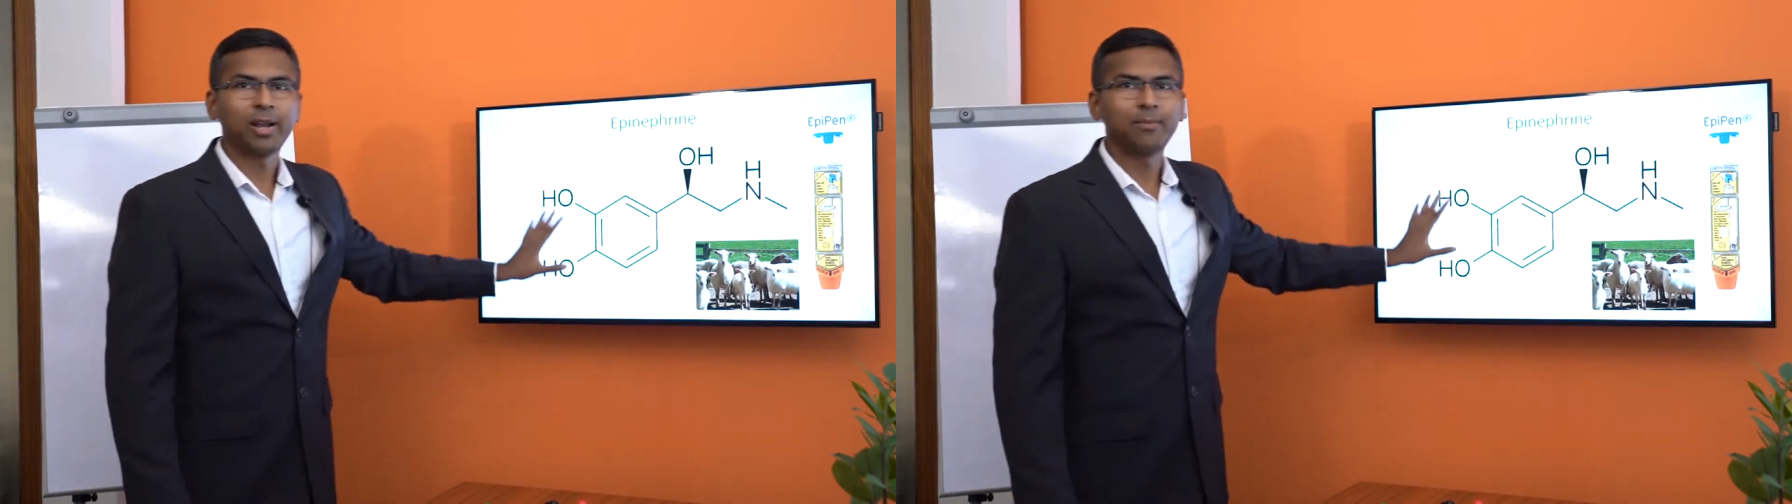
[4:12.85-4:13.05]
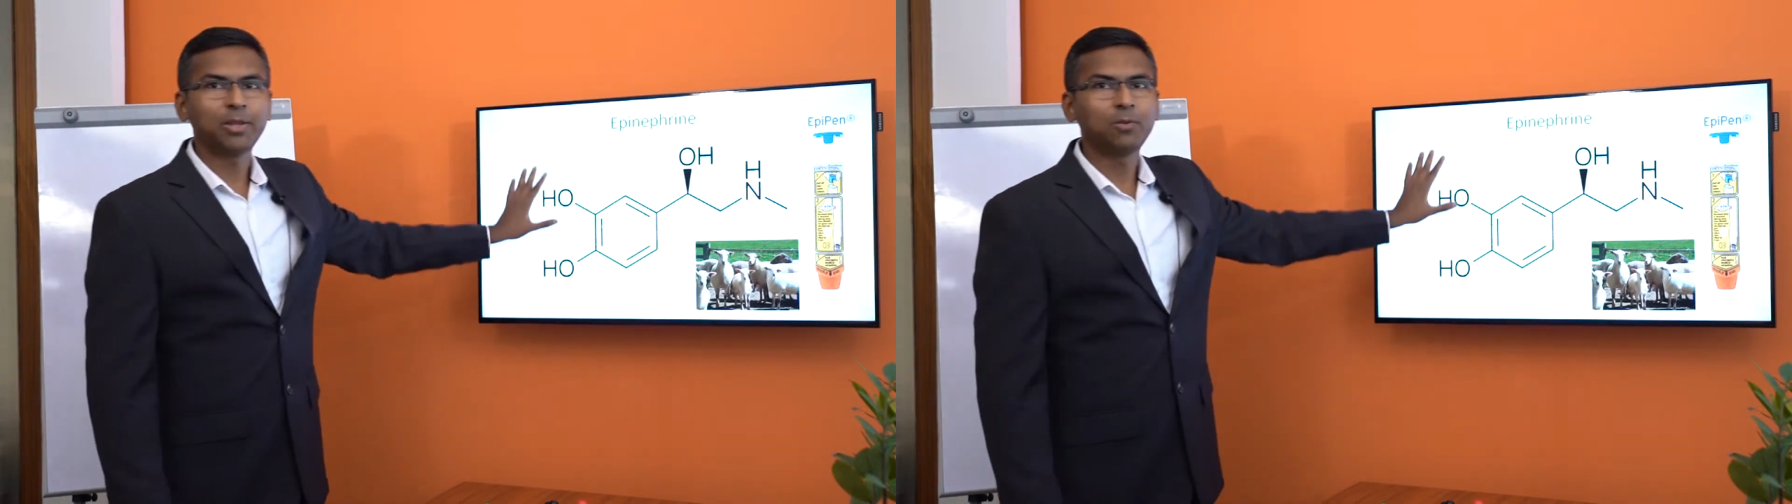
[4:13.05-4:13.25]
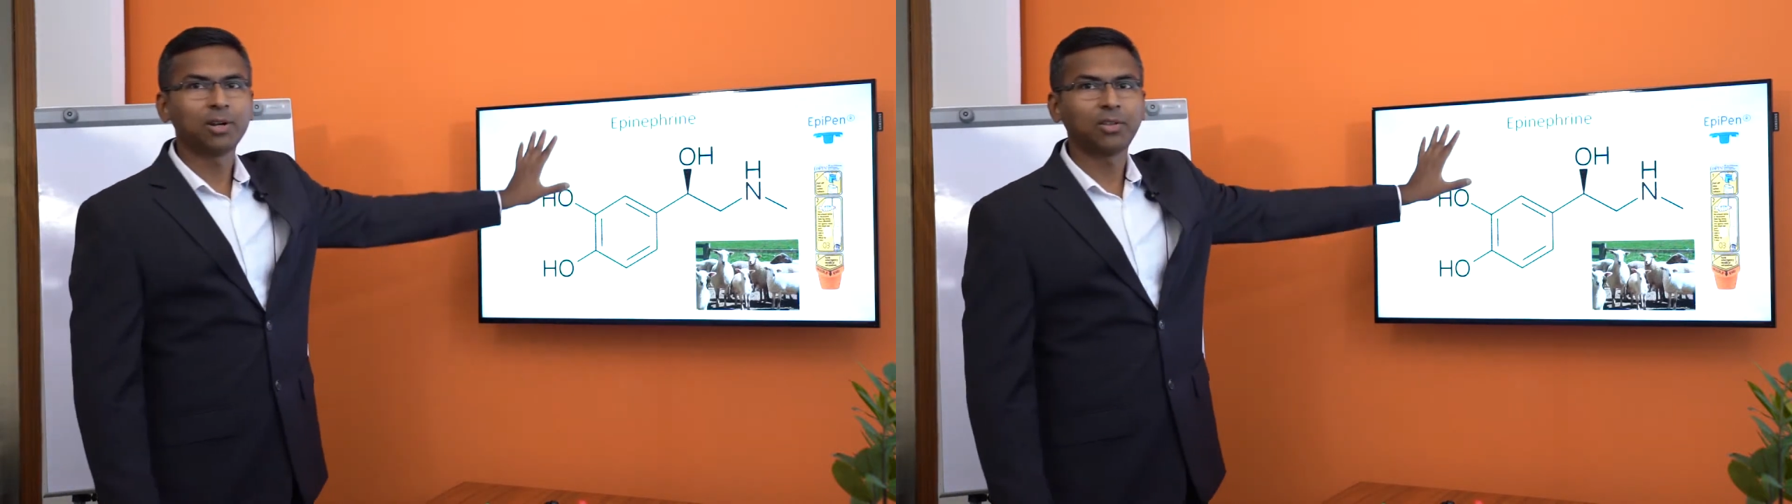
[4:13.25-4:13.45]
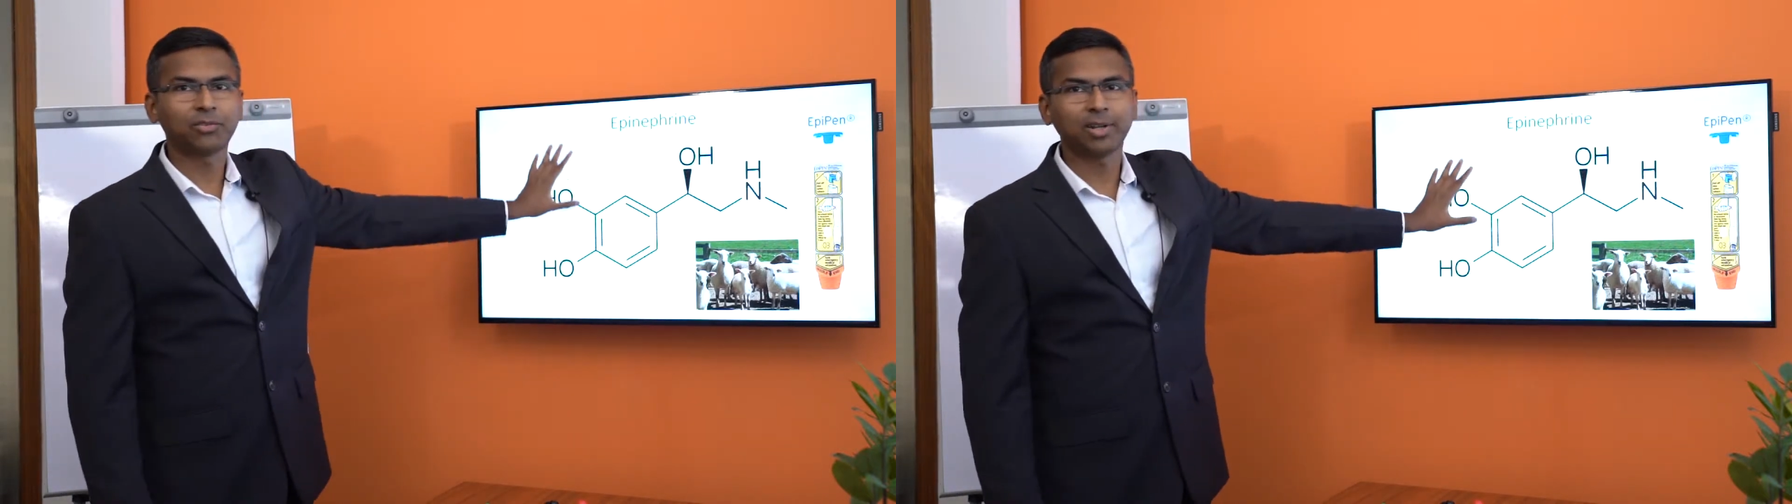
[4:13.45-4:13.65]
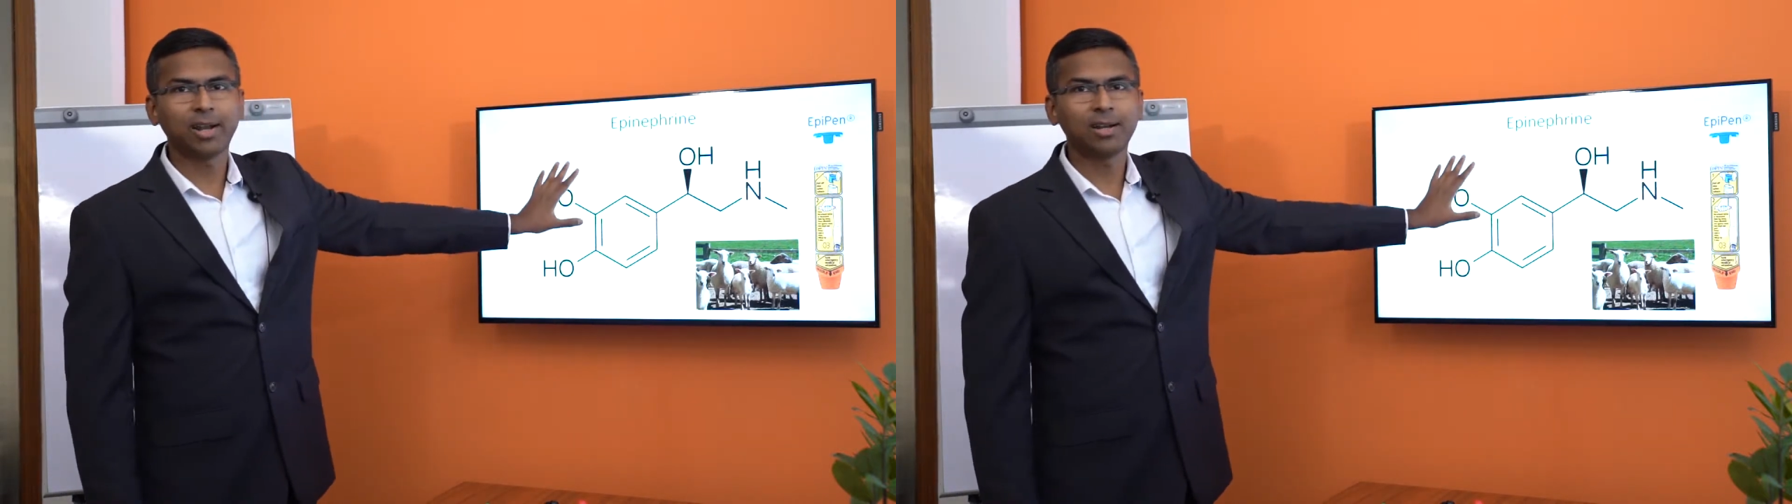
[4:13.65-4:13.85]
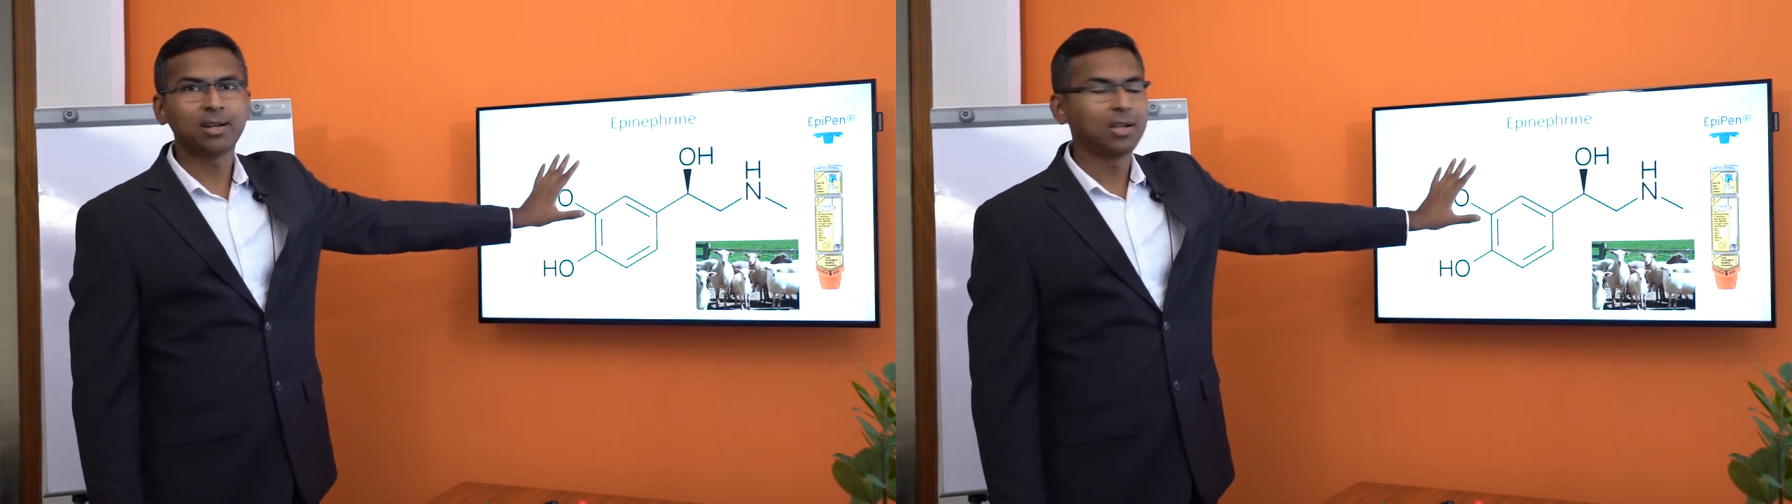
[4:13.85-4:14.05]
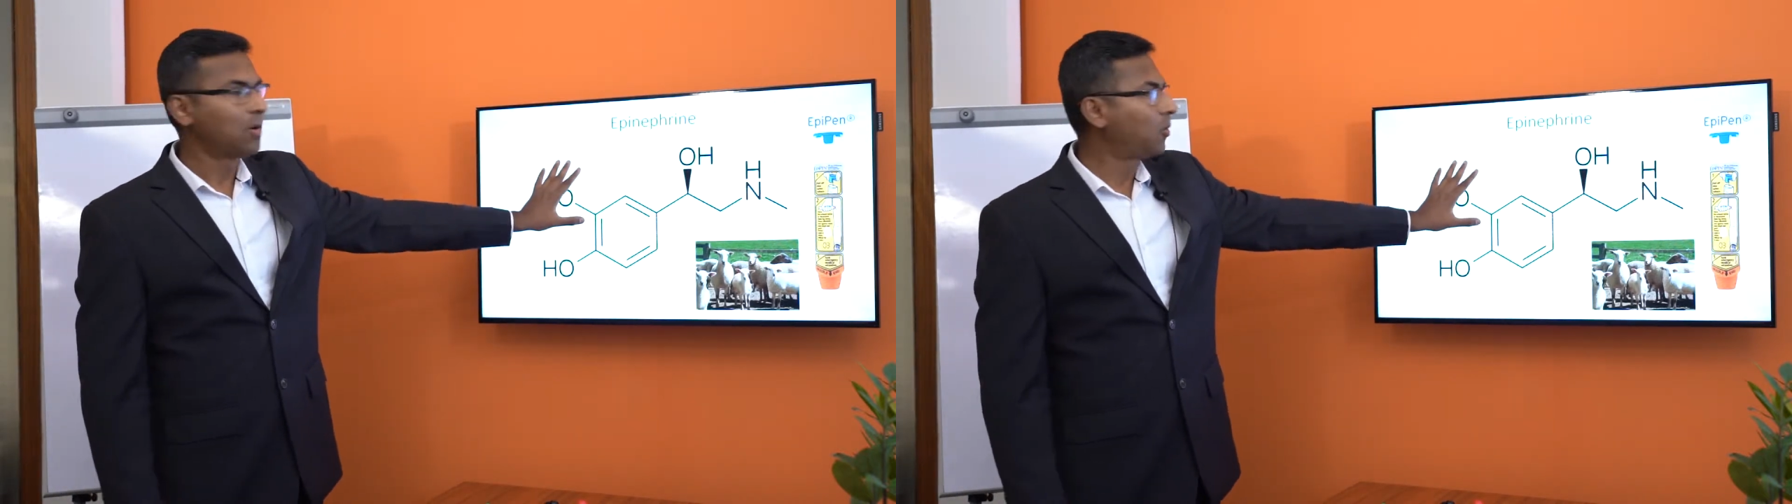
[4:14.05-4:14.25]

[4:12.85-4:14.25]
and make you understand